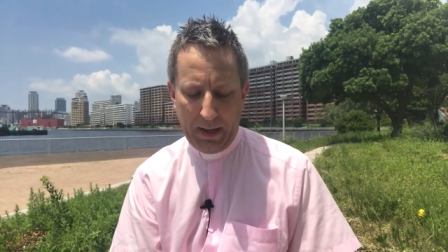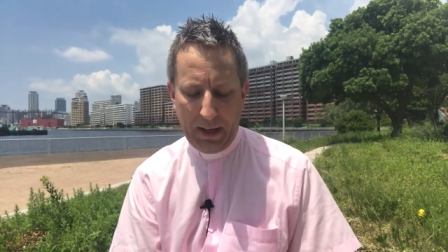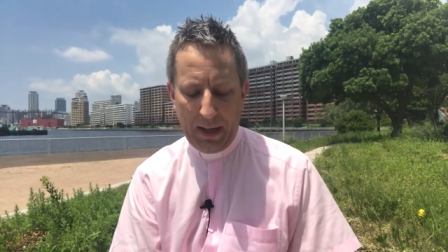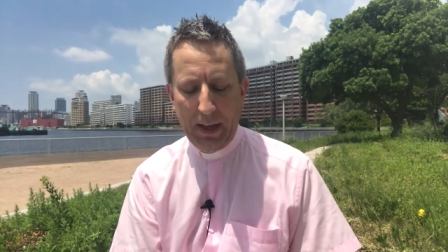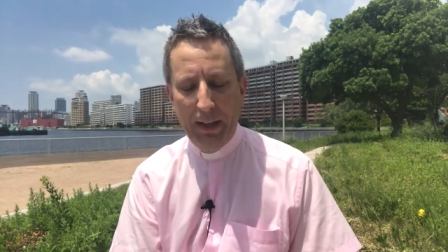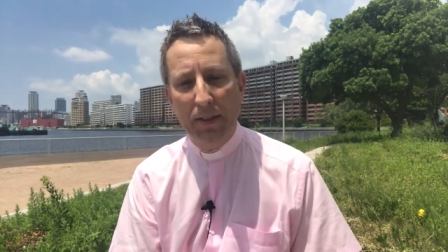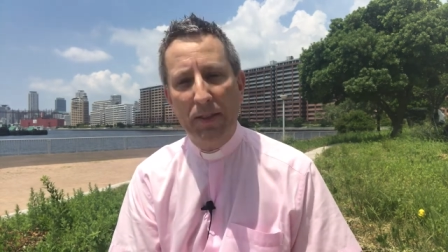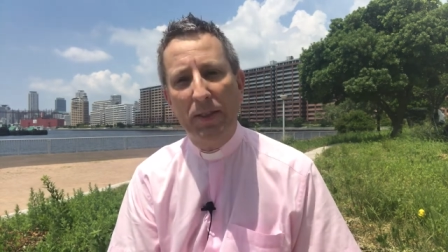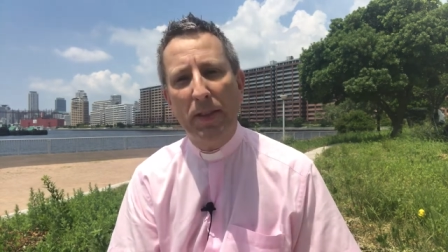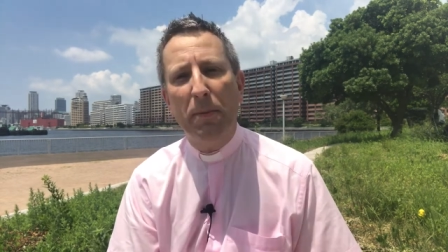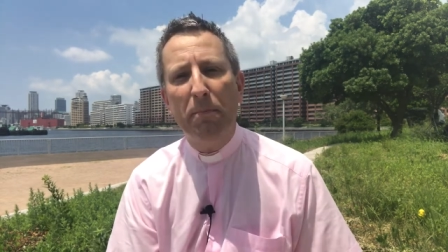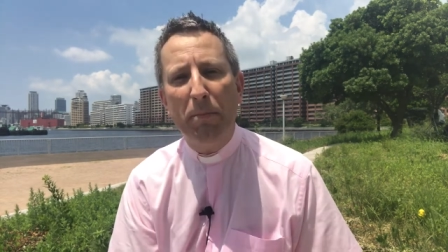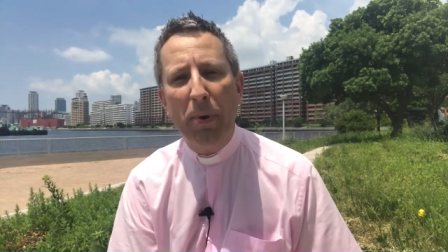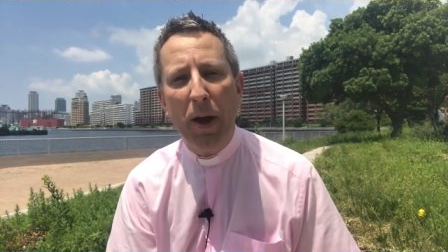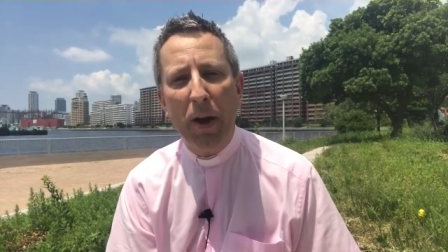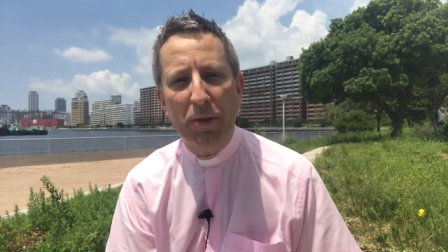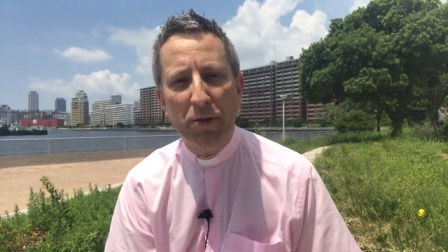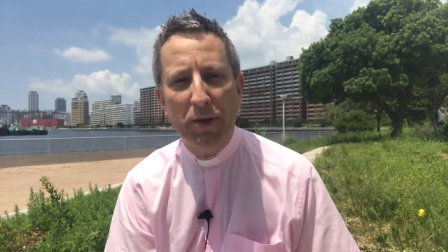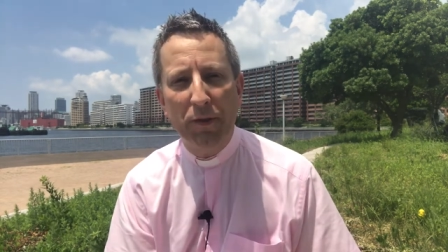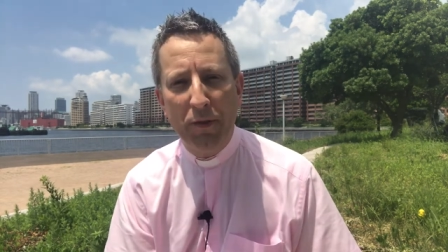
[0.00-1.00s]
In some
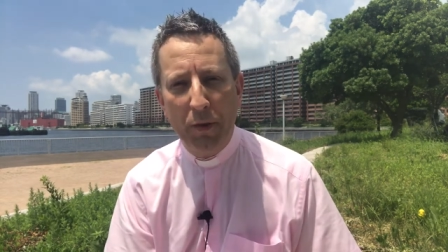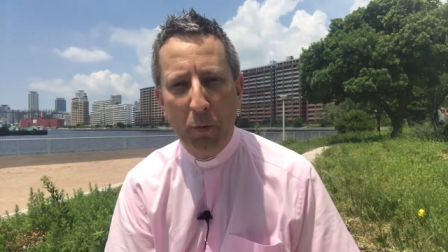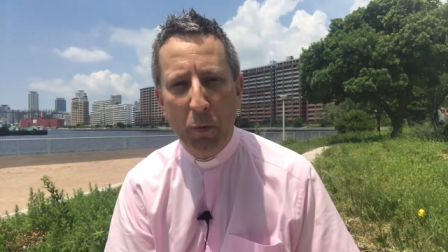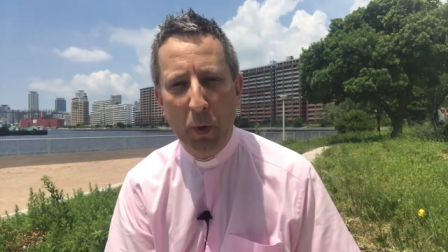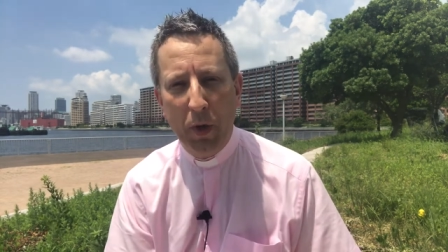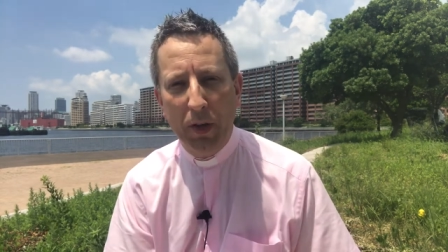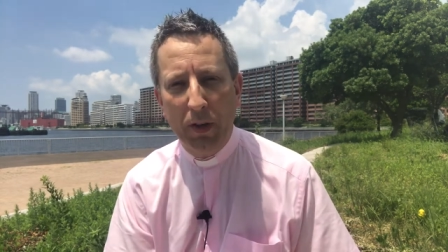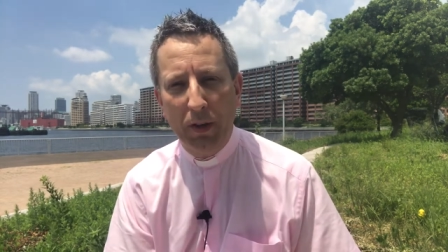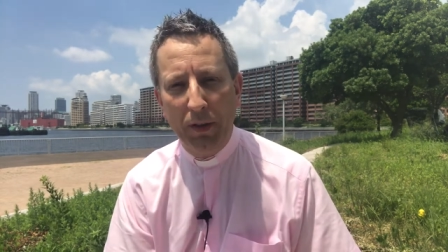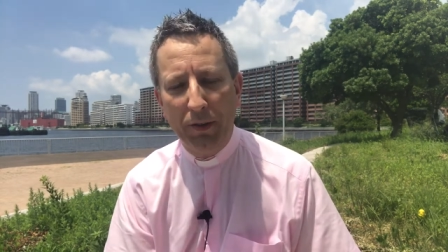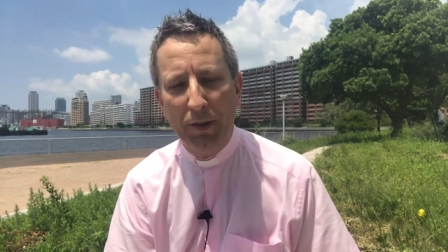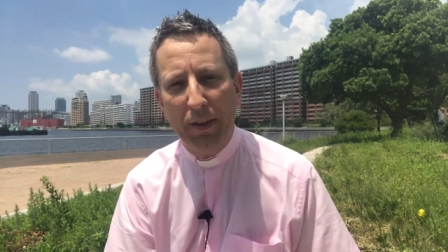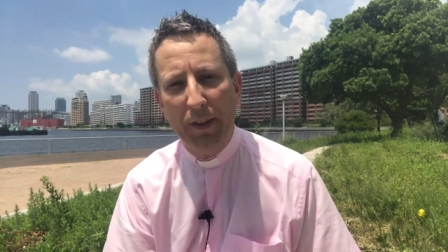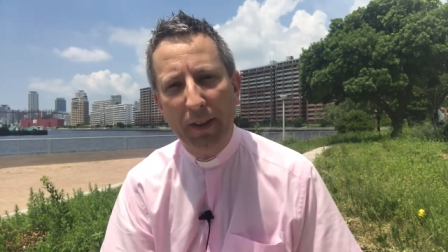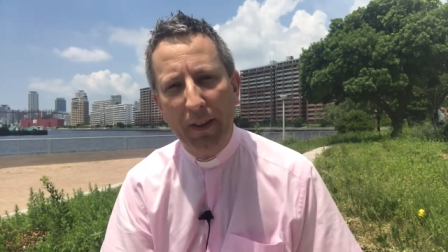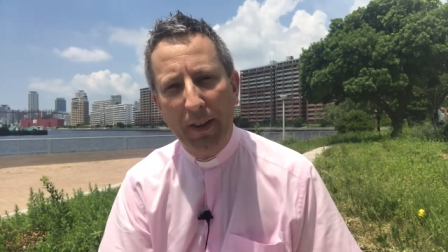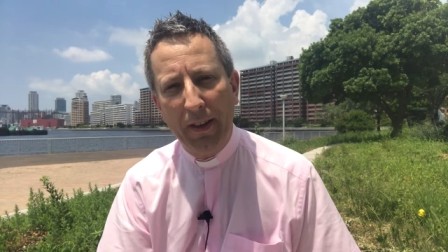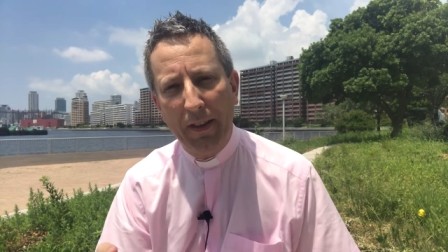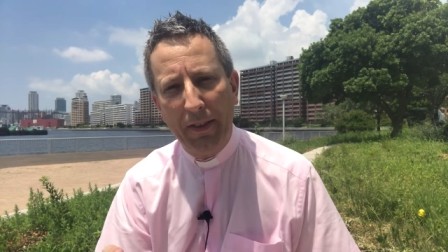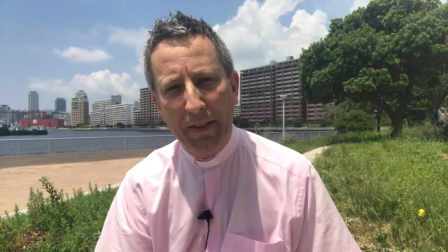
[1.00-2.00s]
parts of the world,
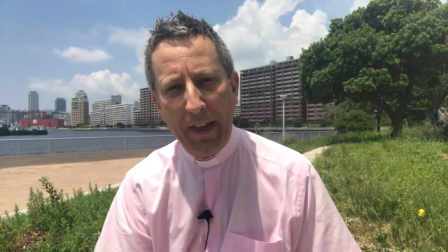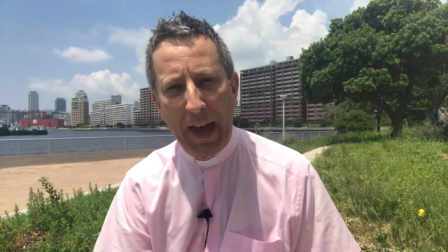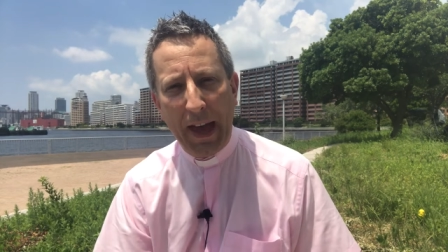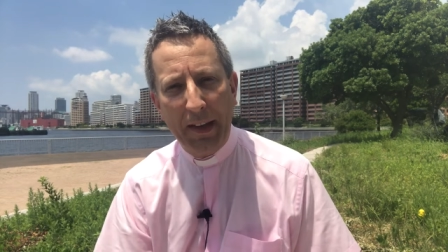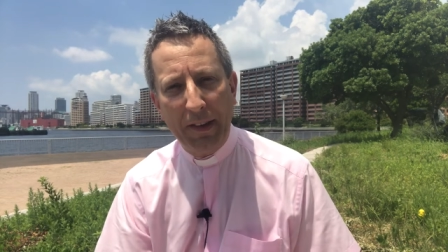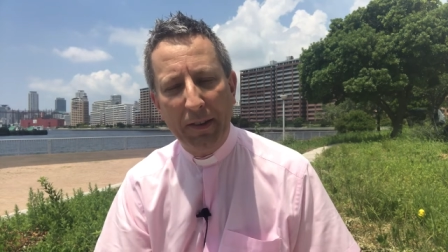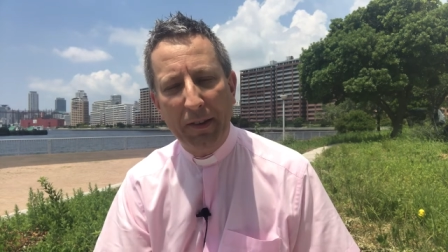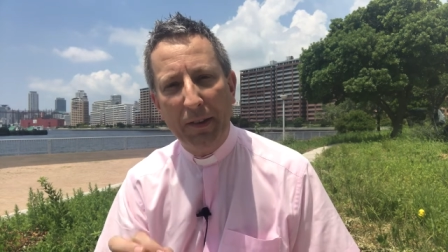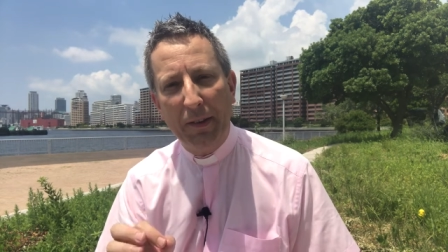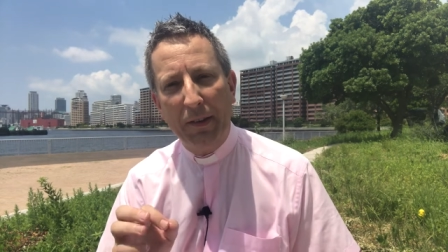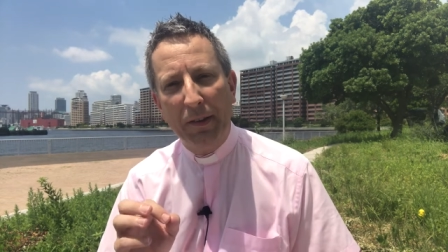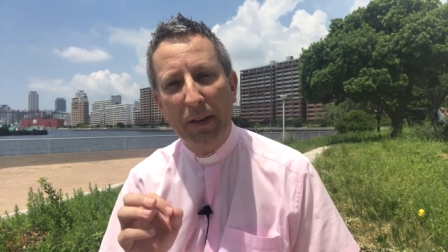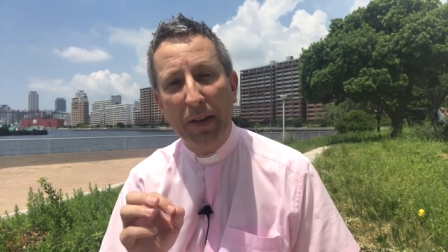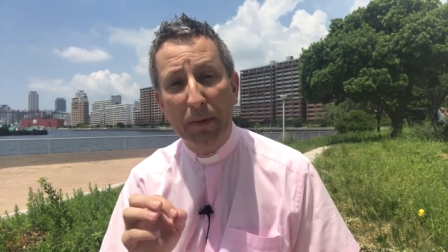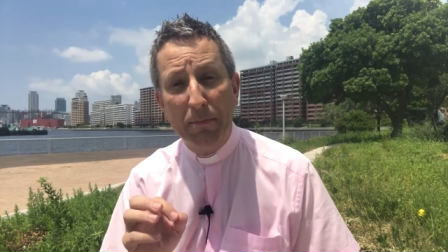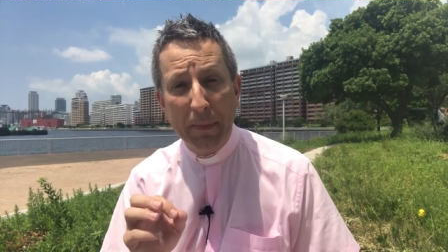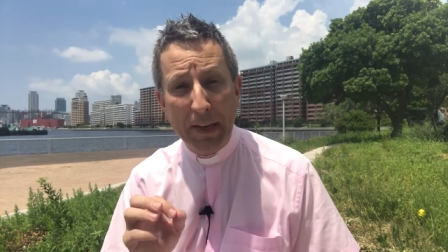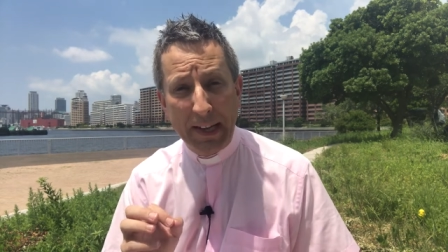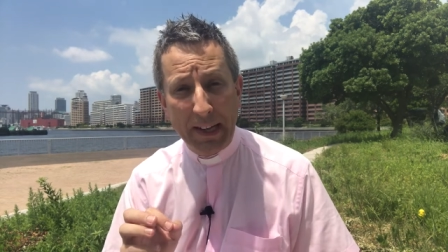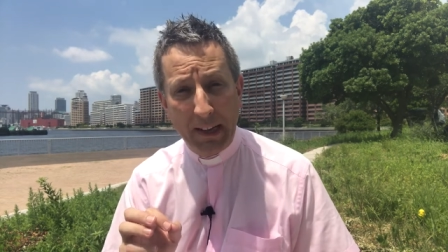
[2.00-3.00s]
that
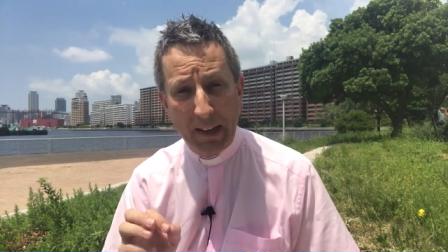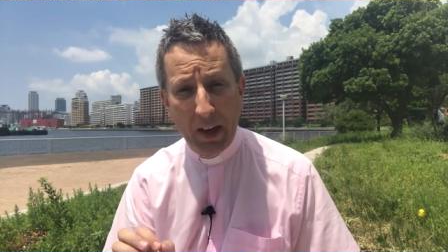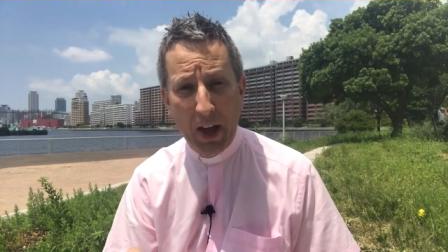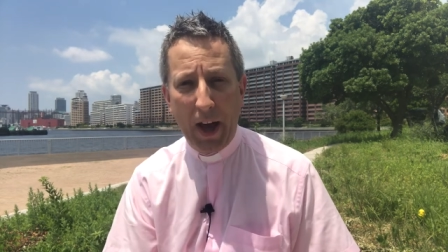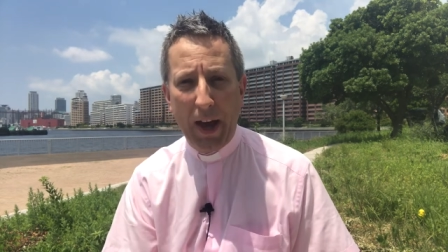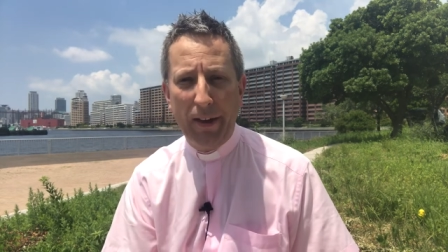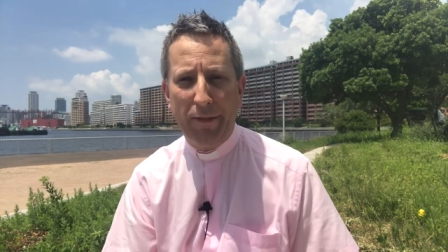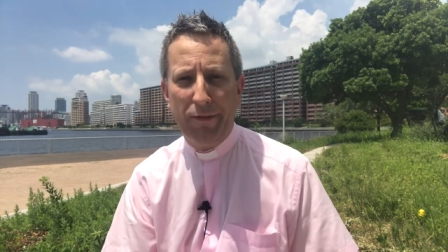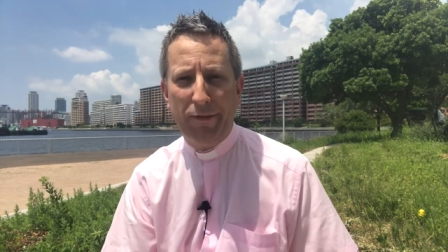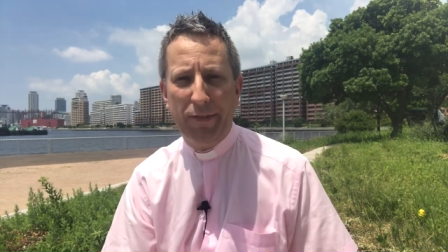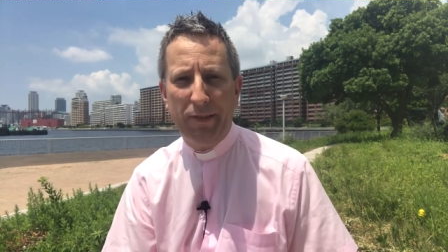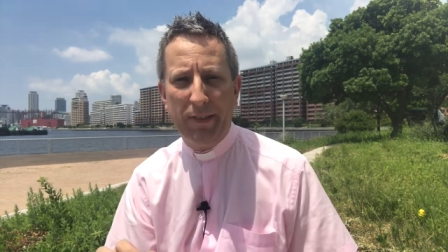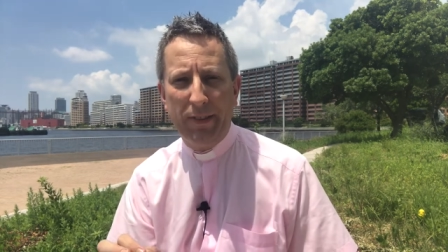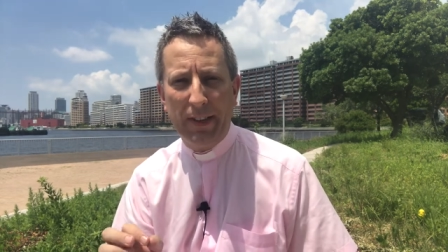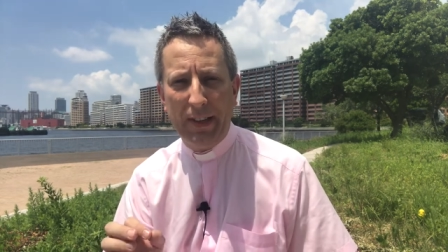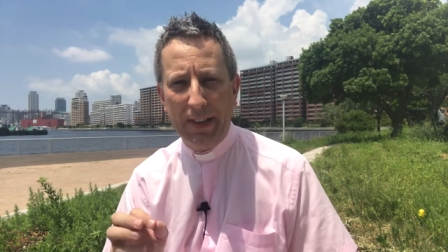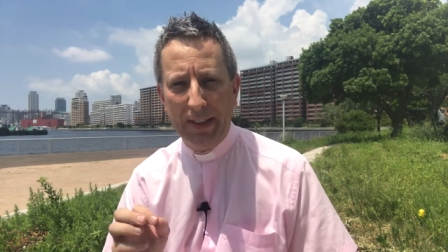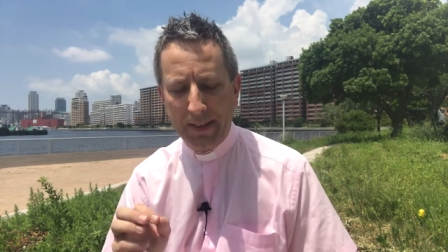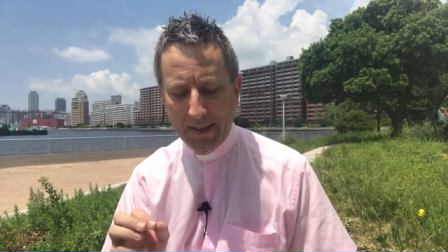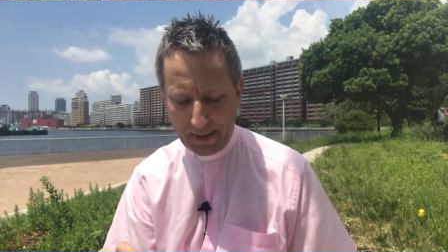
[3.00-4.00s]
can mean life
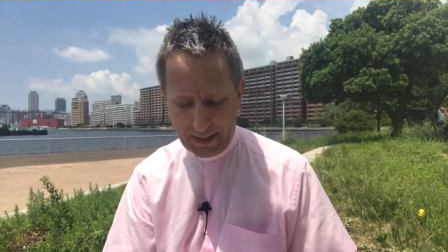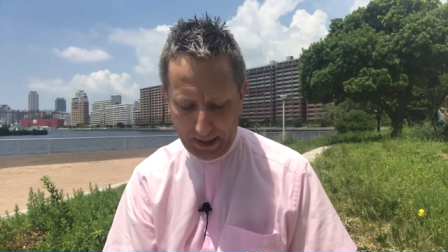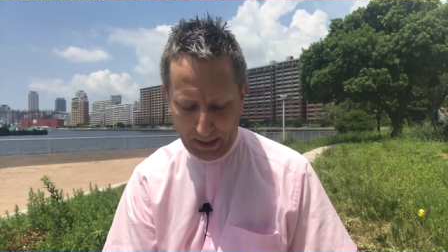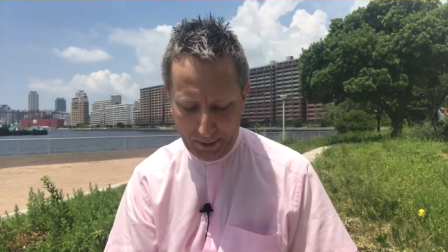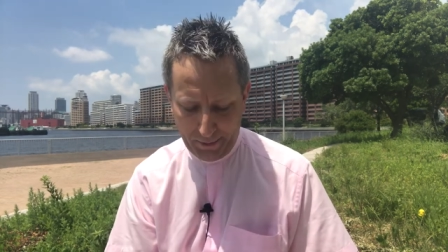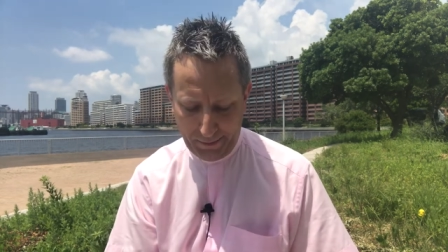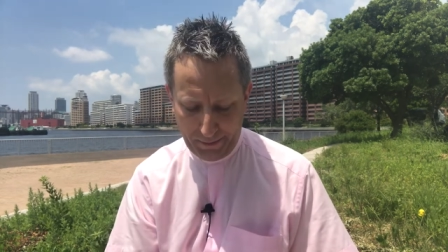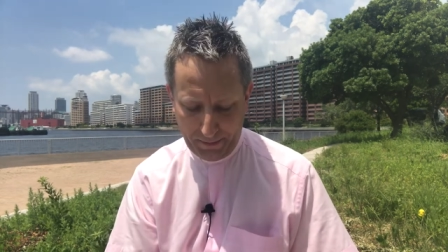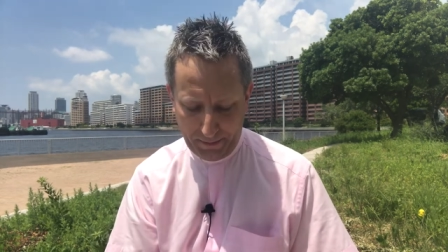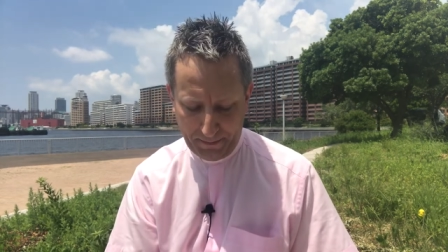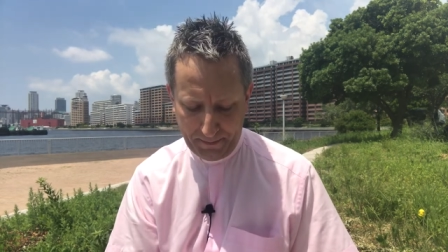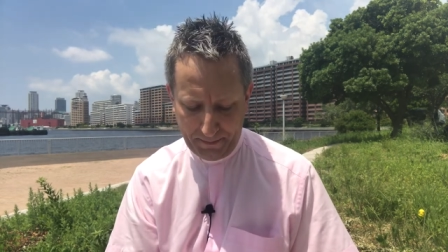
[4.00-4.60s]
itself.